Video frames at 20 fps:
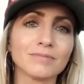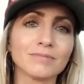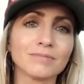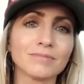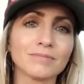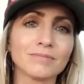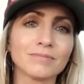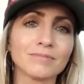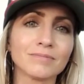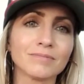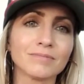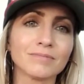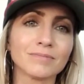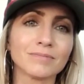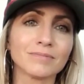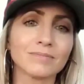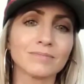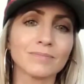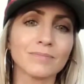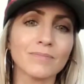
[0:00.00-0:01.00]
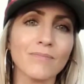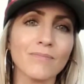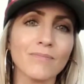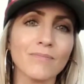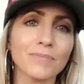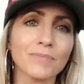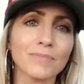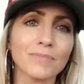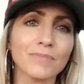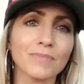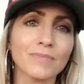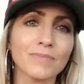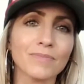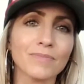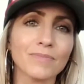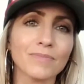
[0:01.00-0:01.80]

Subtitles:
No one is speaking in this clip.